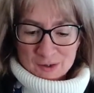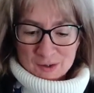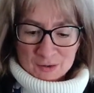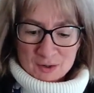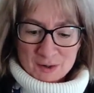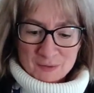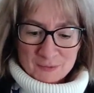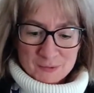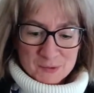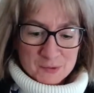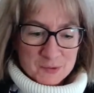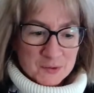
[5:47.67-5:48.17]

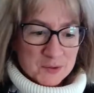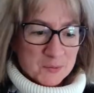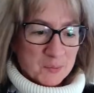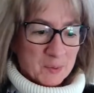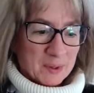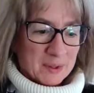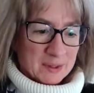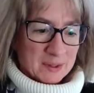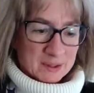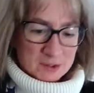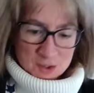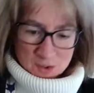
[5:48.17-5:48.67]
truffles
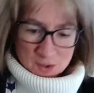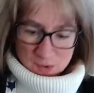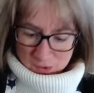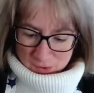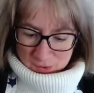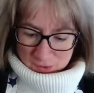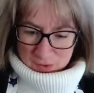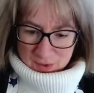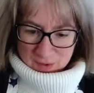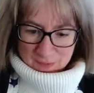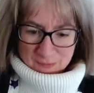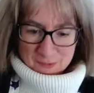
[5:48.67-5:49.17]
with the
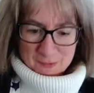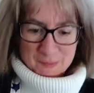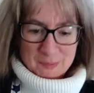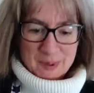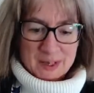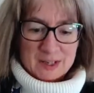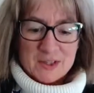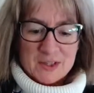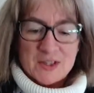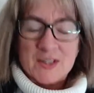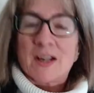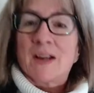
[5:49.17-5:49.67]
chocolate truffle
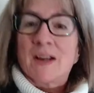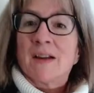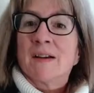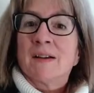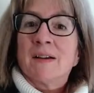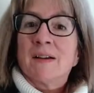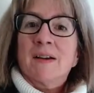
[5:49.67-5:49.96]
mixture